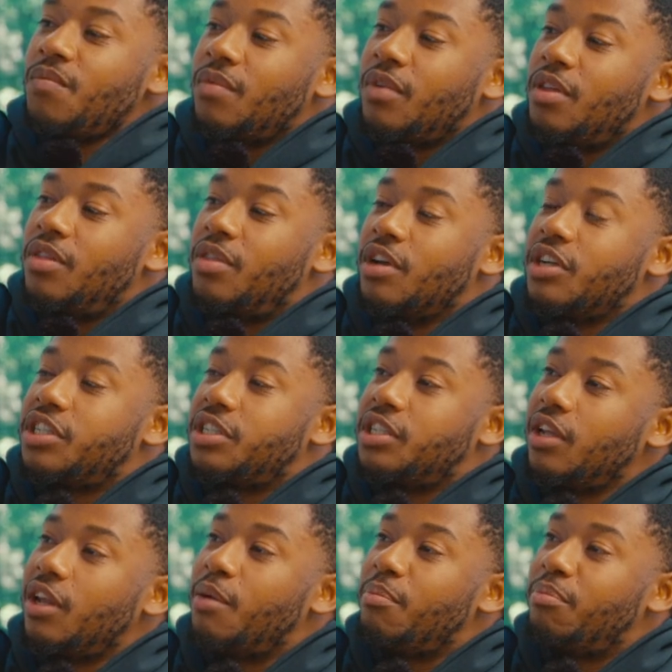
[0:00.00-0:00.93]
There's
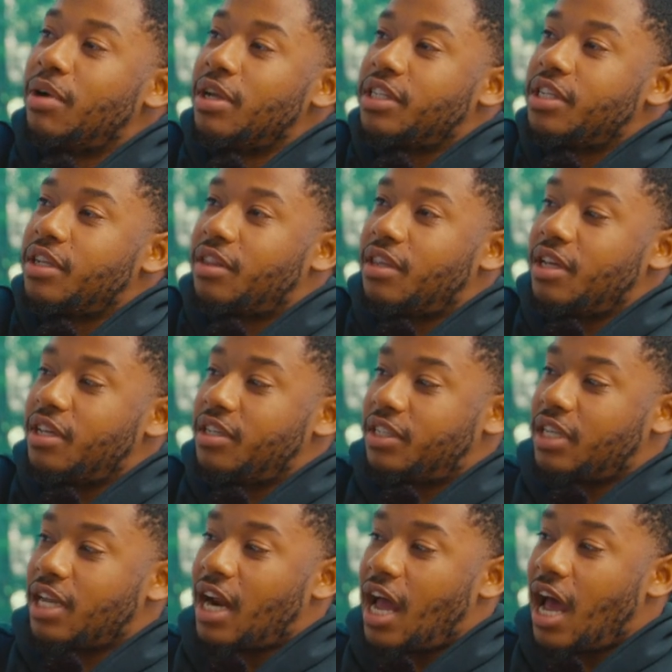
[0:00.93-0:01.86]
still a bunch of things
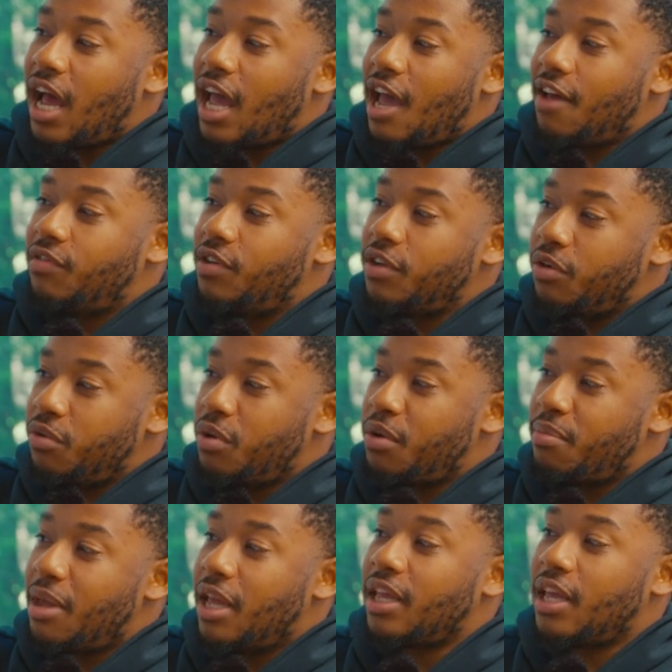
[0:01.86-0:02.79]
that I have to do to
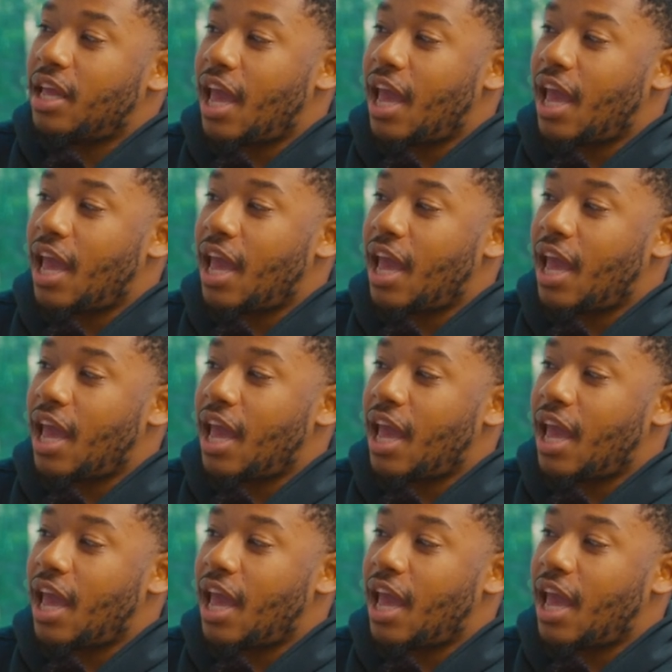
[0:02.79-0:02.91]
make it